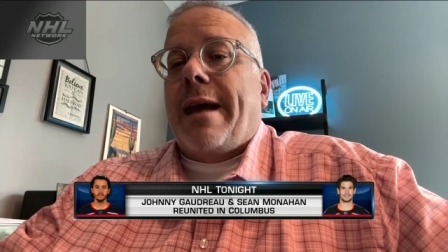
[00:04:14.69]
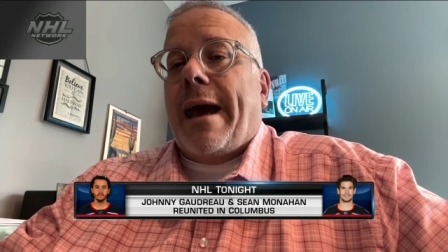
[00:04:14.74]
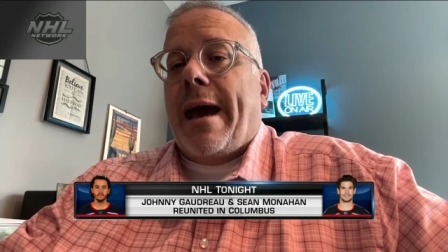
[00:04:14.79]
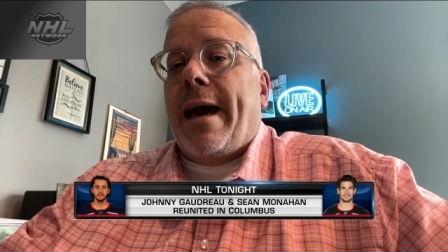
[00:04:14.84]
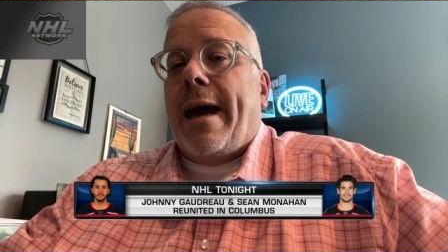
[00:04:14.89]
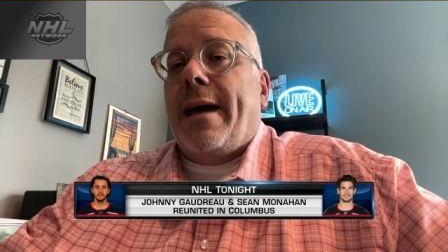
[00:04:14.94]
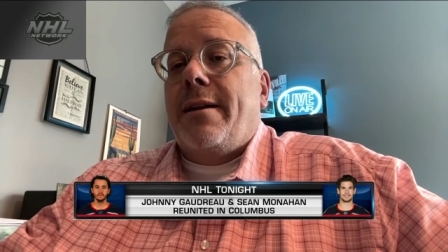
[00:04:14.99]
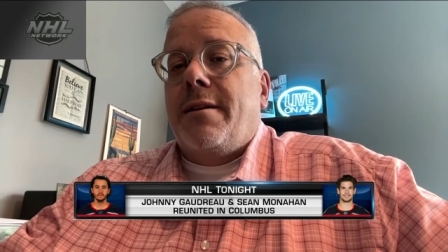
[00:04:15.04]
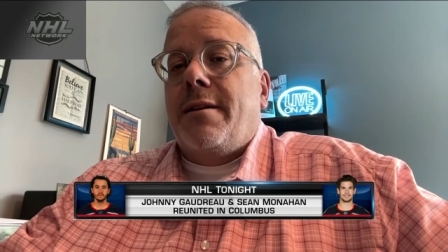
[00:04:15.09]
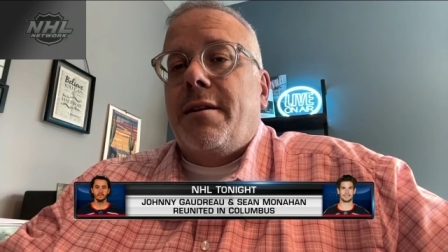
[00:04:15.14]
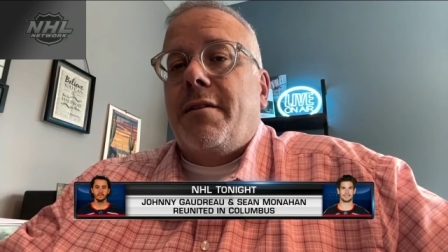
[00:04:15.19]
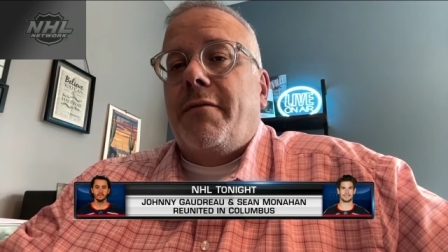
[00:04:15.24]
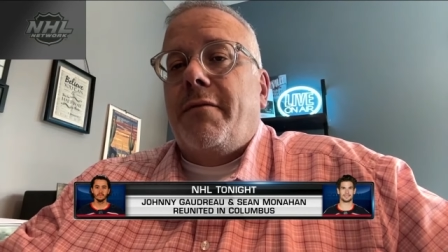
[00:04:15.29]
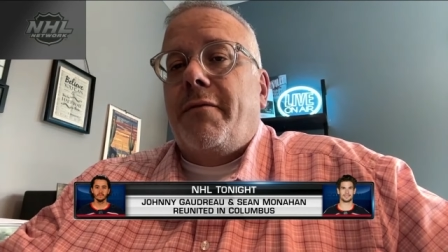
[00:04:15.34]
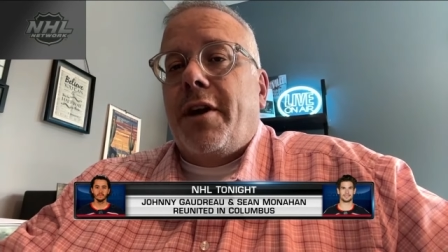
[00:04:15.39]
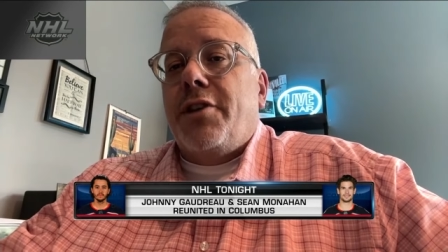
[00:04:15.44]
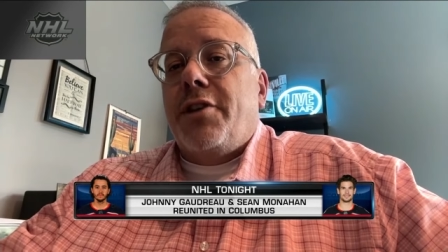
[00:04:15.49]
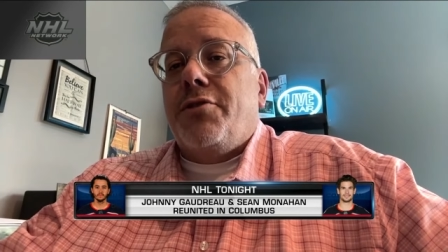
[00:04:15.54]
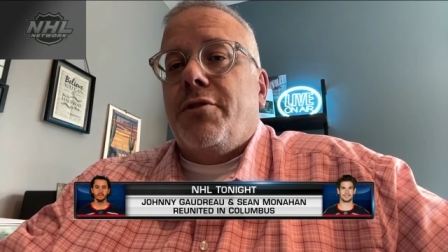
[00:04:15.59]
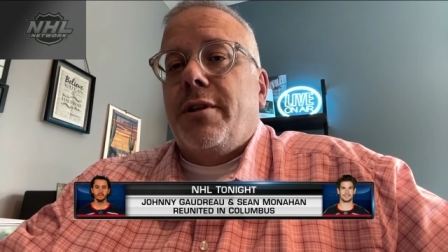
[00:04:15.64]
add to the
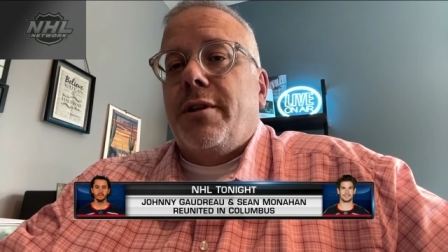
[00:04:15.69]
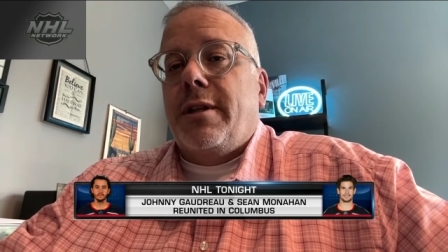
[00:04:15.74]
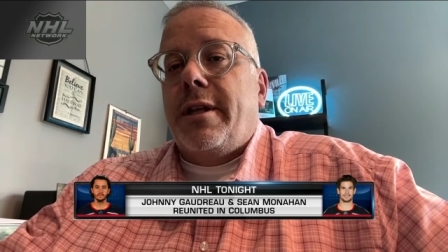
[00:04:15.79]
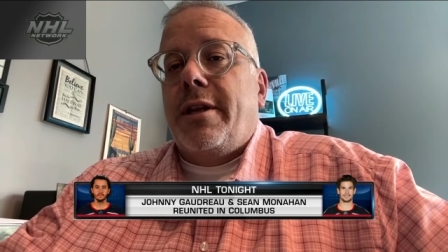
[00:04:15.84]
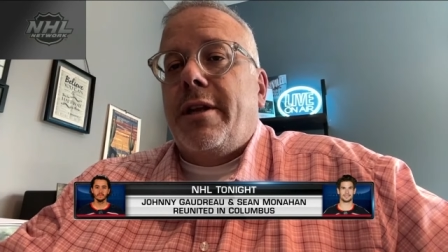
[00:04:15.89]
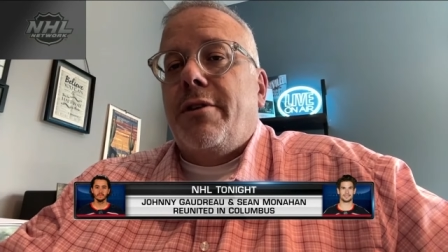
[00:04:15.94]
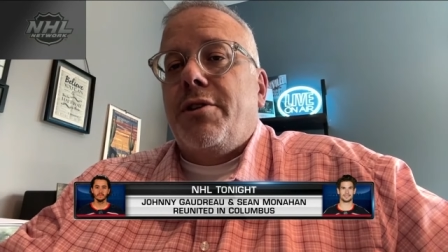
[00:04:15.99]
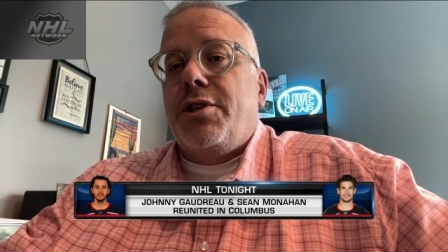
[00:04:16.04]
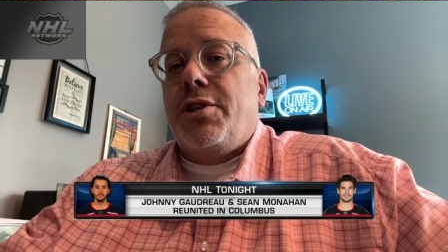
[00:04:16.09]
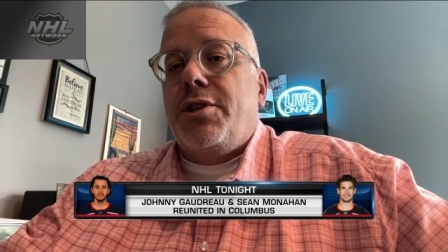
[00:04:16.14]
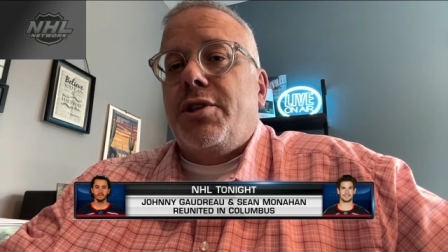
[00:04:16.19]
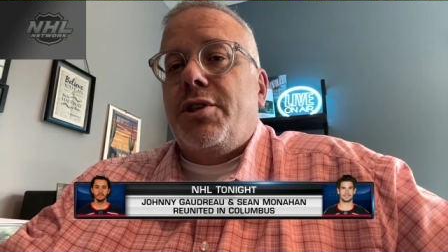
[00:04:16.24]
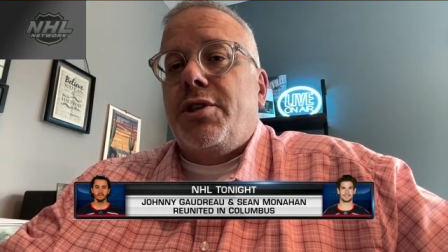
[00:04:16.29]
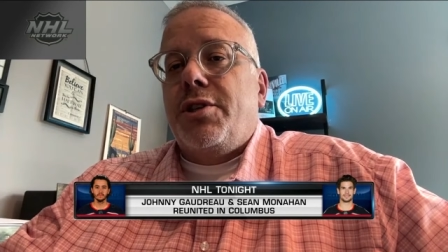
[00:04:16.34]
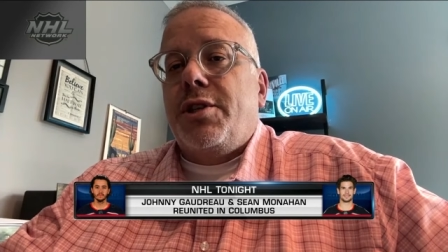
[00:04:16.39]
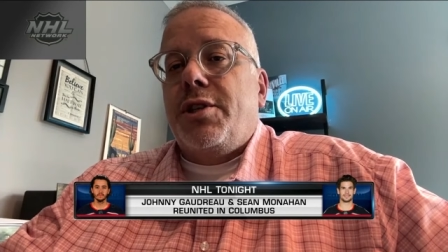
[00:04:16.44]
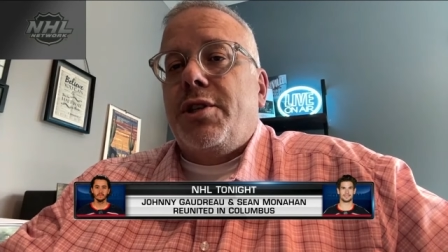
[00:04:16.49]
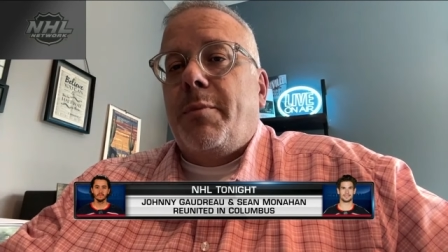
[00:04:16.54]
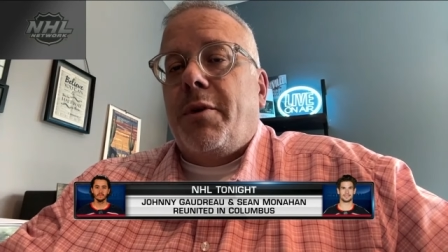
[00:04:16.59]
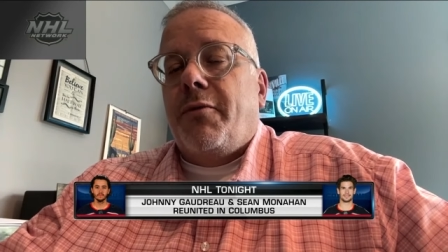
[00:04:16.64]
veteran
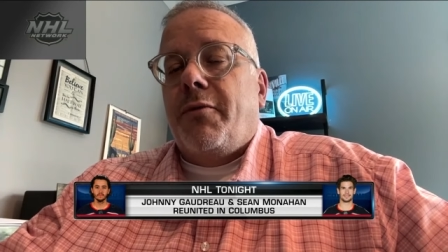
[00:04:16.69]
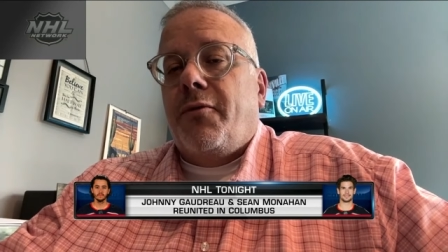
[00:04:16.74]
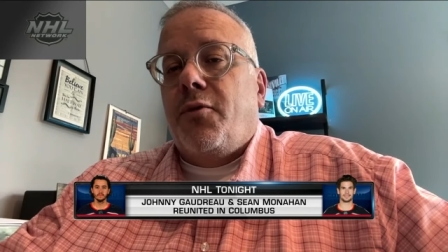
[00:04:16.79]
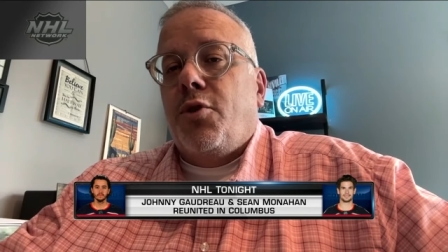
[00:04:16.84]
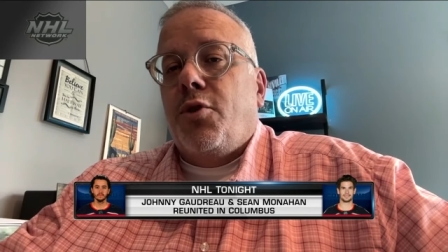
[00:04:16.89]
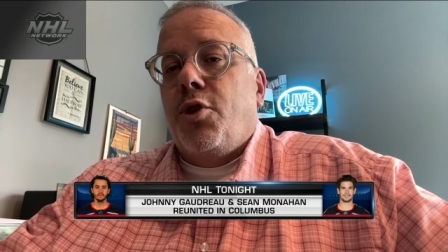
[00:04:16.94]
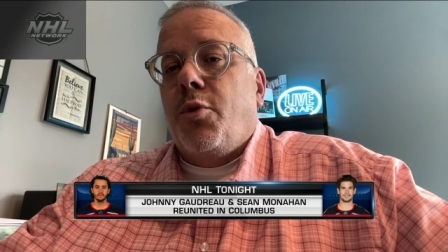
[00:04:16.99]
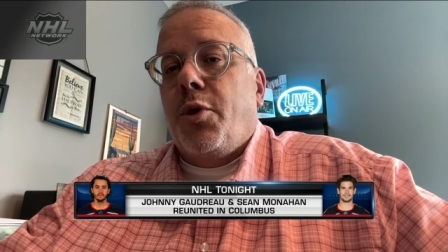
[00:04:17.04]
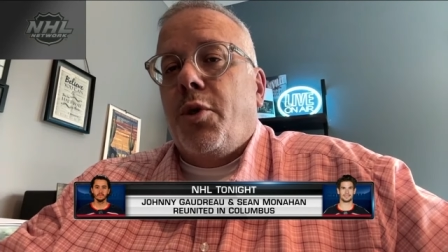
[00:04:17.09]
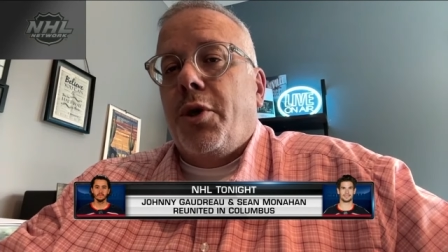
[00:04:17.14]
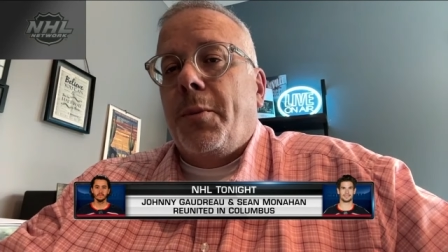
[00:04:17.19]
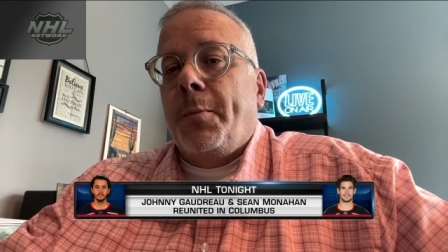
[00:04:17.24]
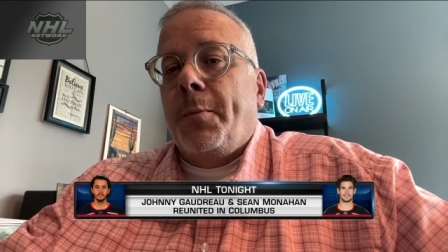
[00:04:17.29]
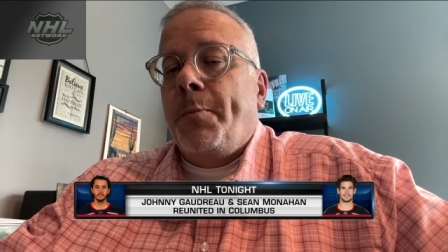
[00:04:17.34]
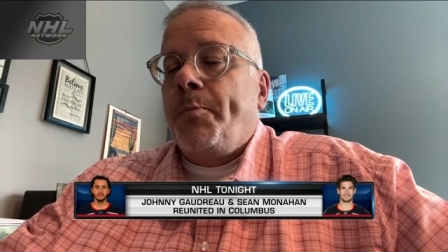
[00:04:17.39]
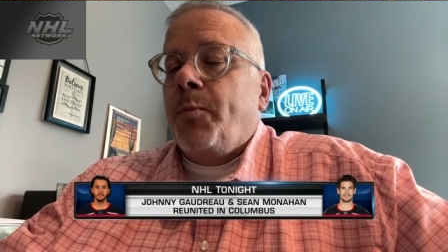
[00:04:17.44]
leadership at forward,